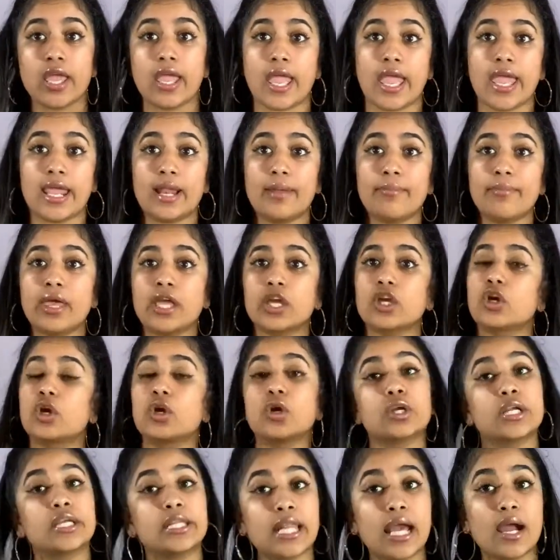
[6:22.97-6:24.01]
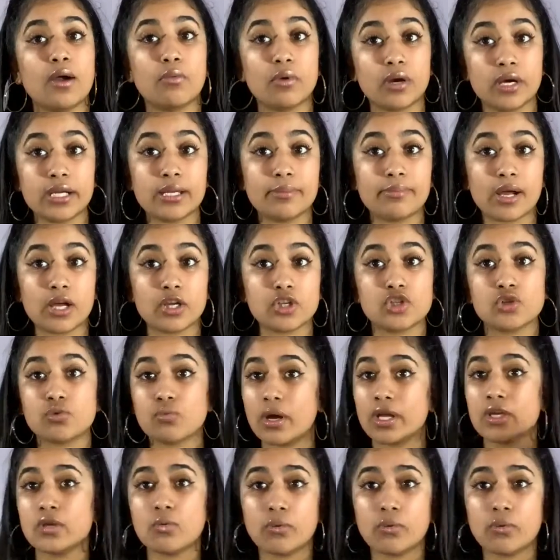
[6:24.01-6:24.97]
and i'm like girl he not worried about you why you